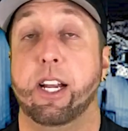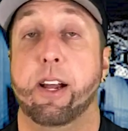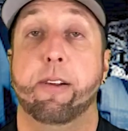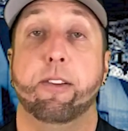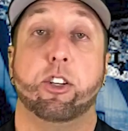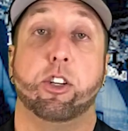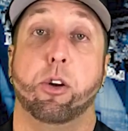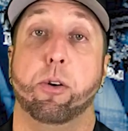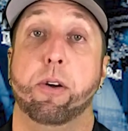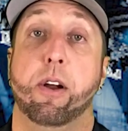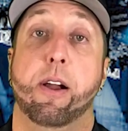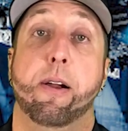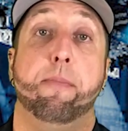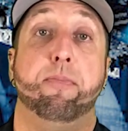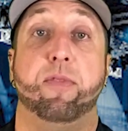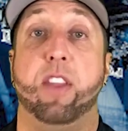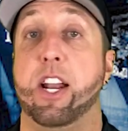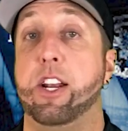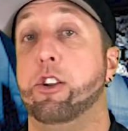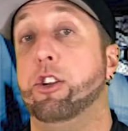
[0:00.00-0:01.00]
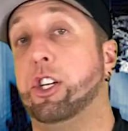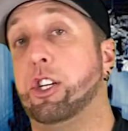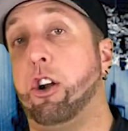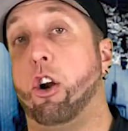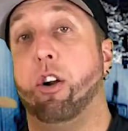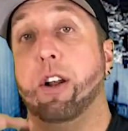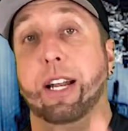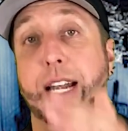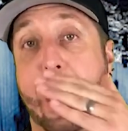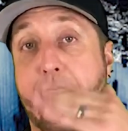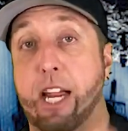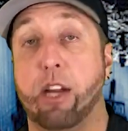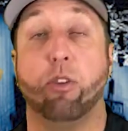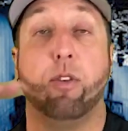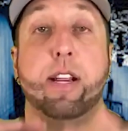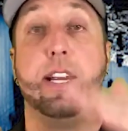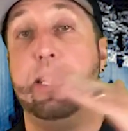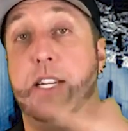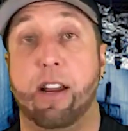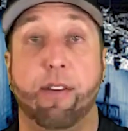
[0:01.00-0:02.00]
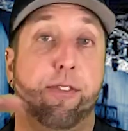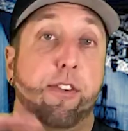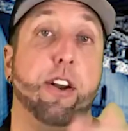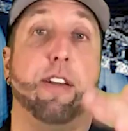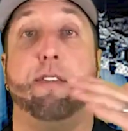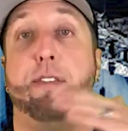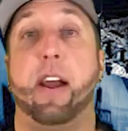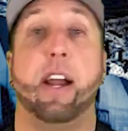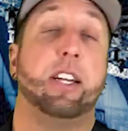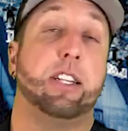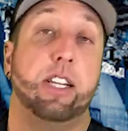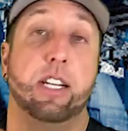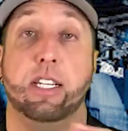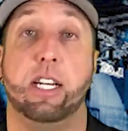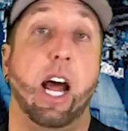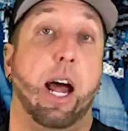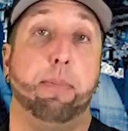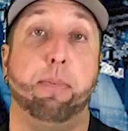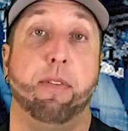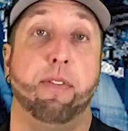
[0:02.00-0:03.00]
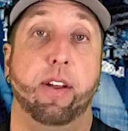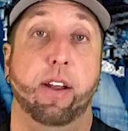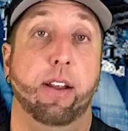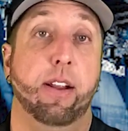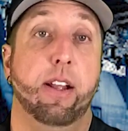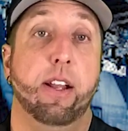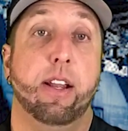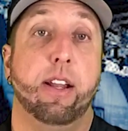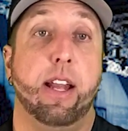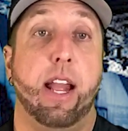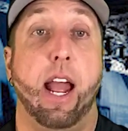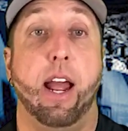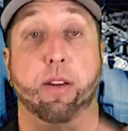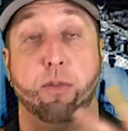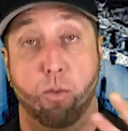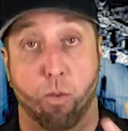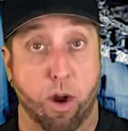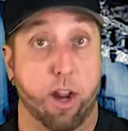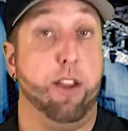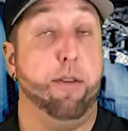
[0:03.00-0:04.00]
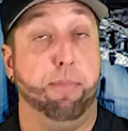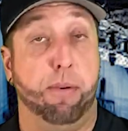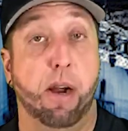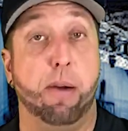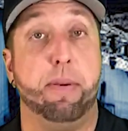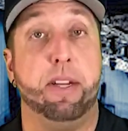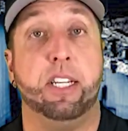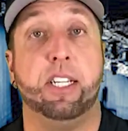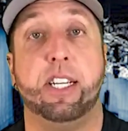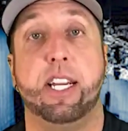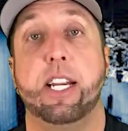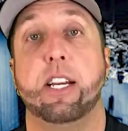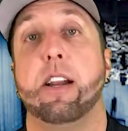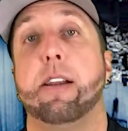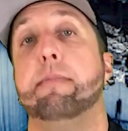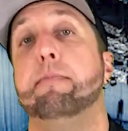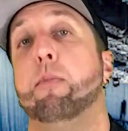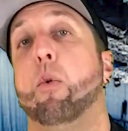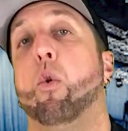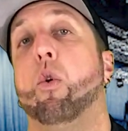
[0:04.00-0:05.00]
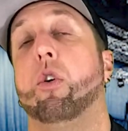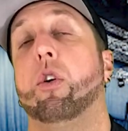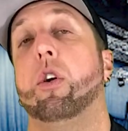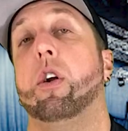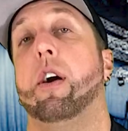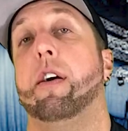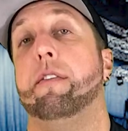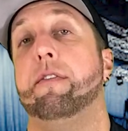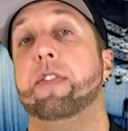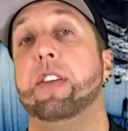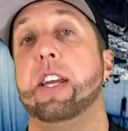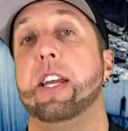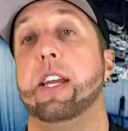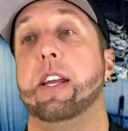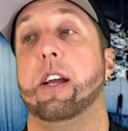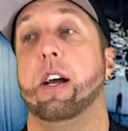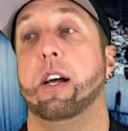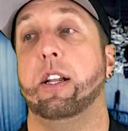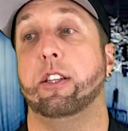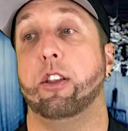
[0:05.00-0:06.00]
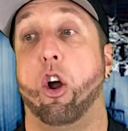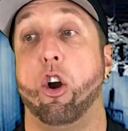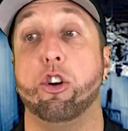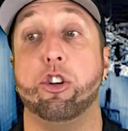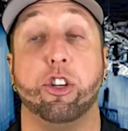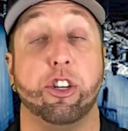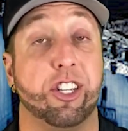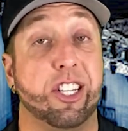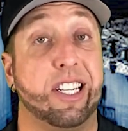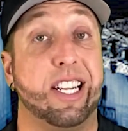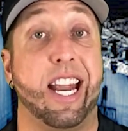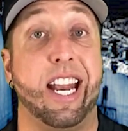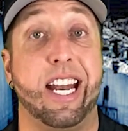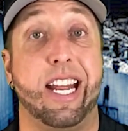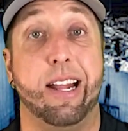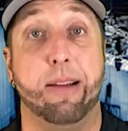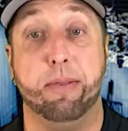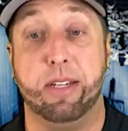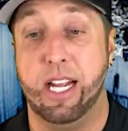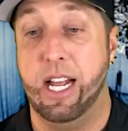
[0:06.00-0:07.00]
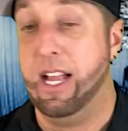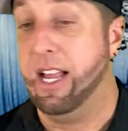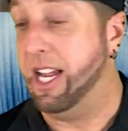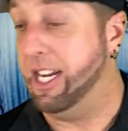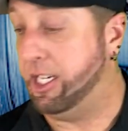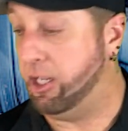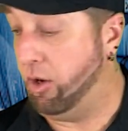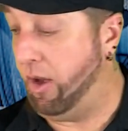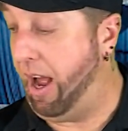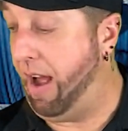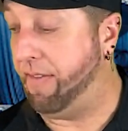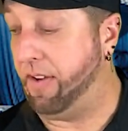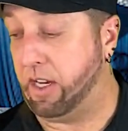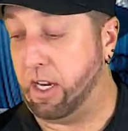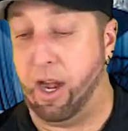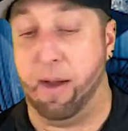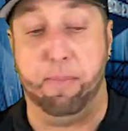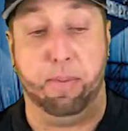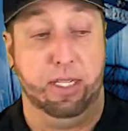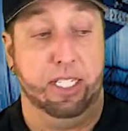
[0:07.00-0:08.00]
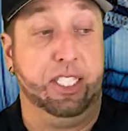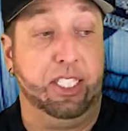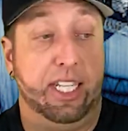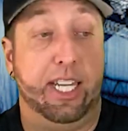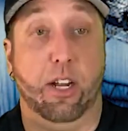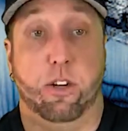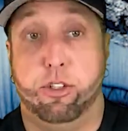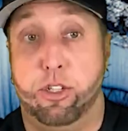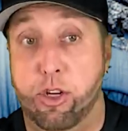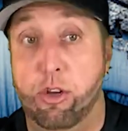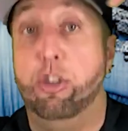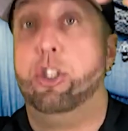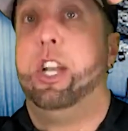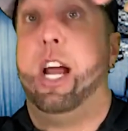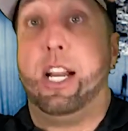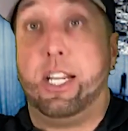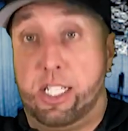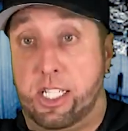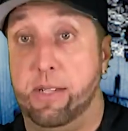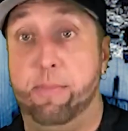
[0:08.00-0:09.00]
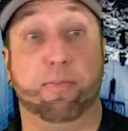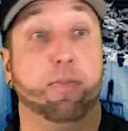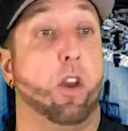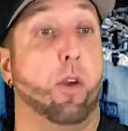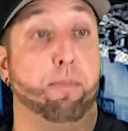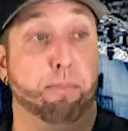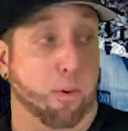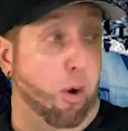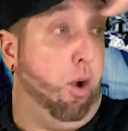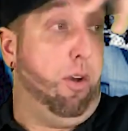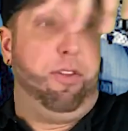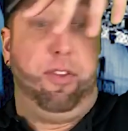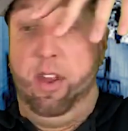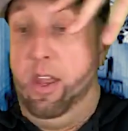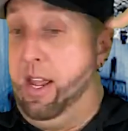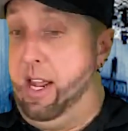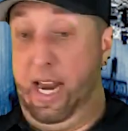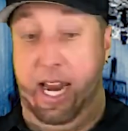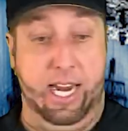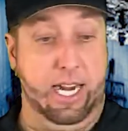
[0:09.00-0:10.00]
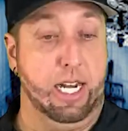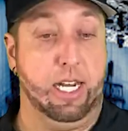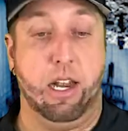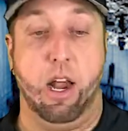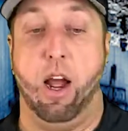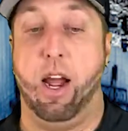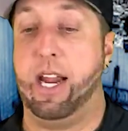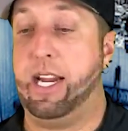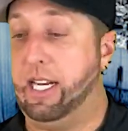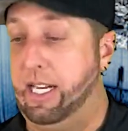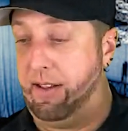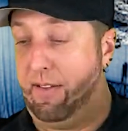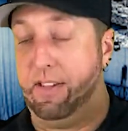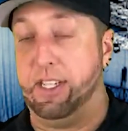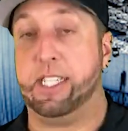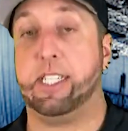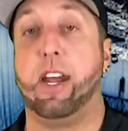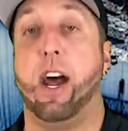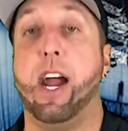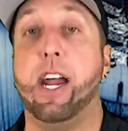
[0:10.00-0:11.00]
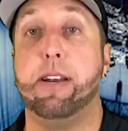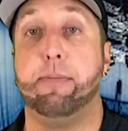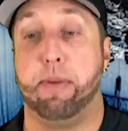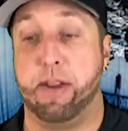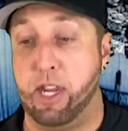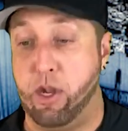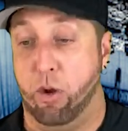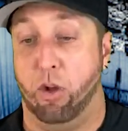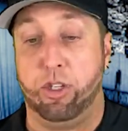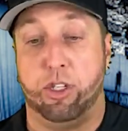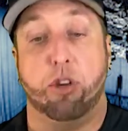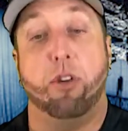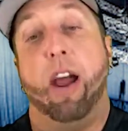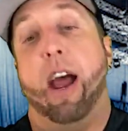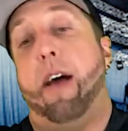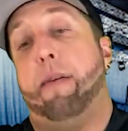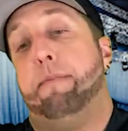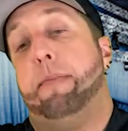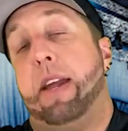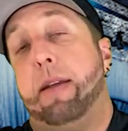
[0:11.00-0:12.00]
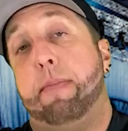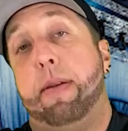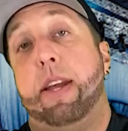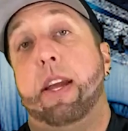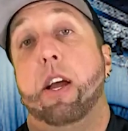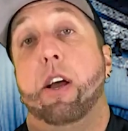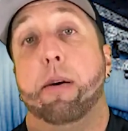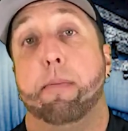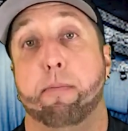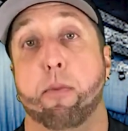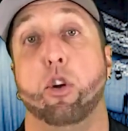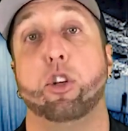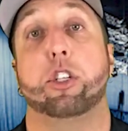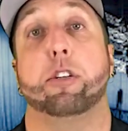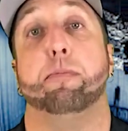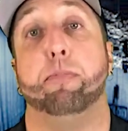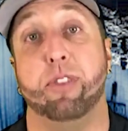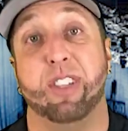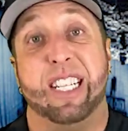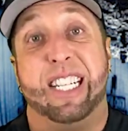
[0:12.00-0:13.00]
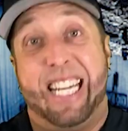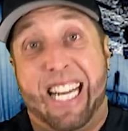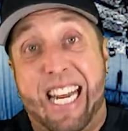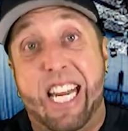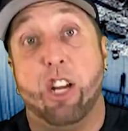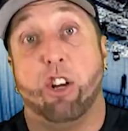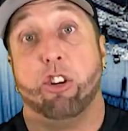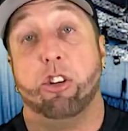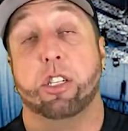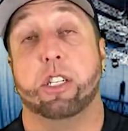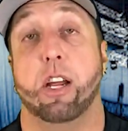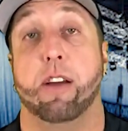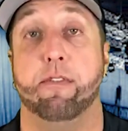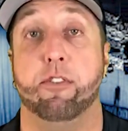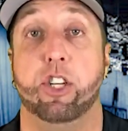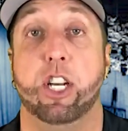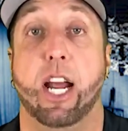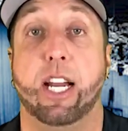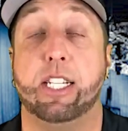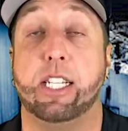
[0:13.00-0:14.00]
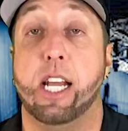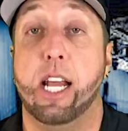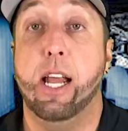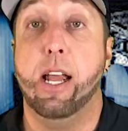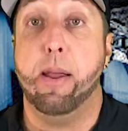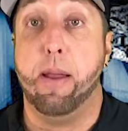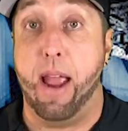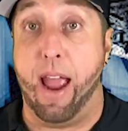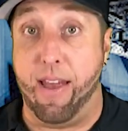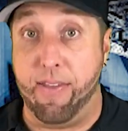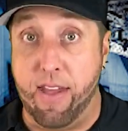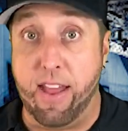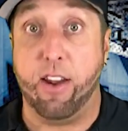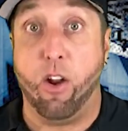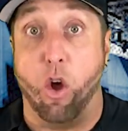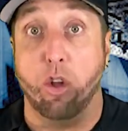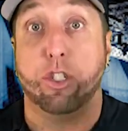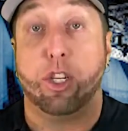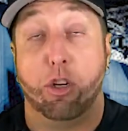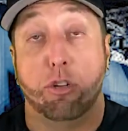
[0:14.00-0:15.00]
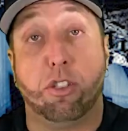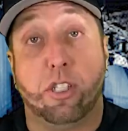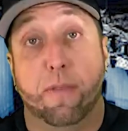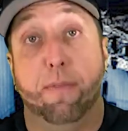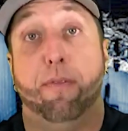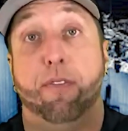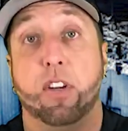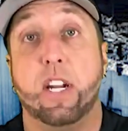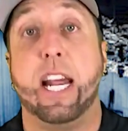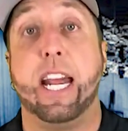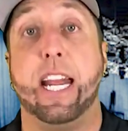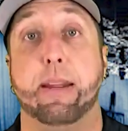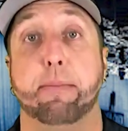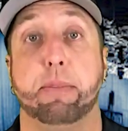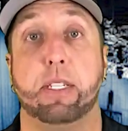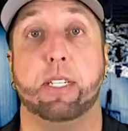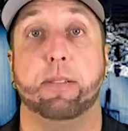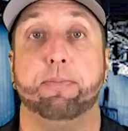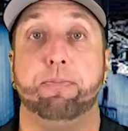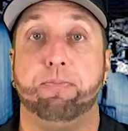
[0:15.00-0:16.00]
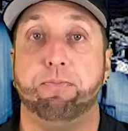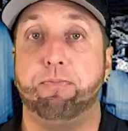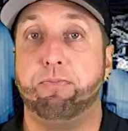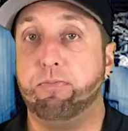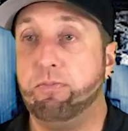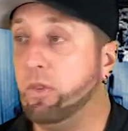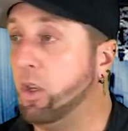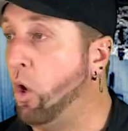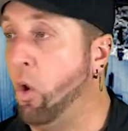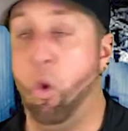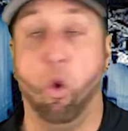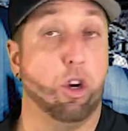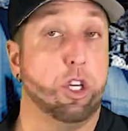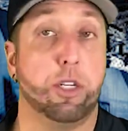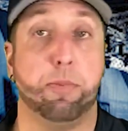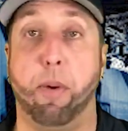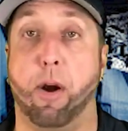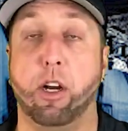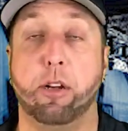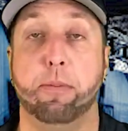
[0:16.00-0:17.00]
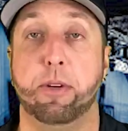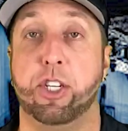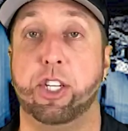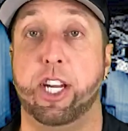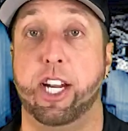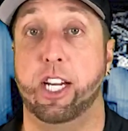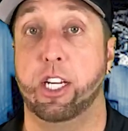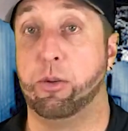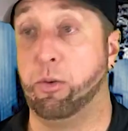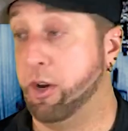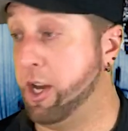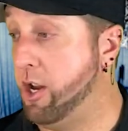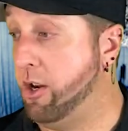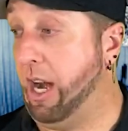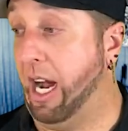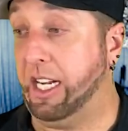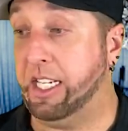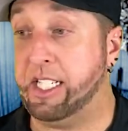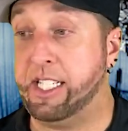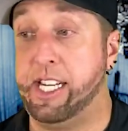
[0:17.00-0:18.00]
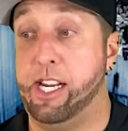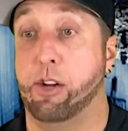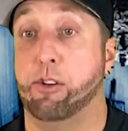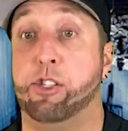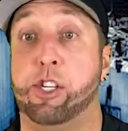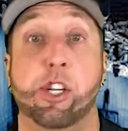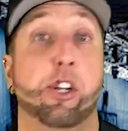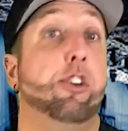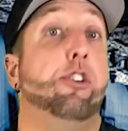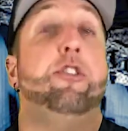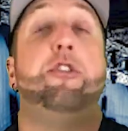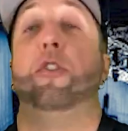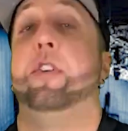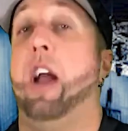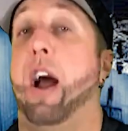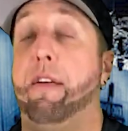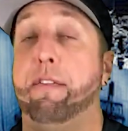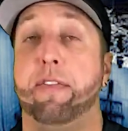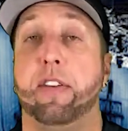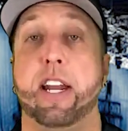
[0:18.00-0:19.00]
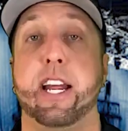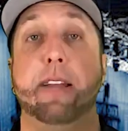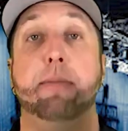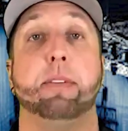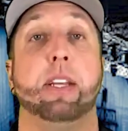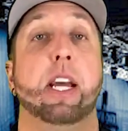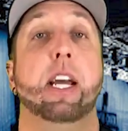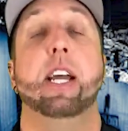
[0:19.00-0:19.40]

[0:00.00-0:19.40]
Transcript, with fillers: So then you start layering different effects on top of it and what you've probably seen on more of the uh, larger stadiums is you'll have a couple of CO2 jets both in a line the side, but you also have maybe multiple tiers of jets and then also some flames or spark machines where you got CO2, you got flames.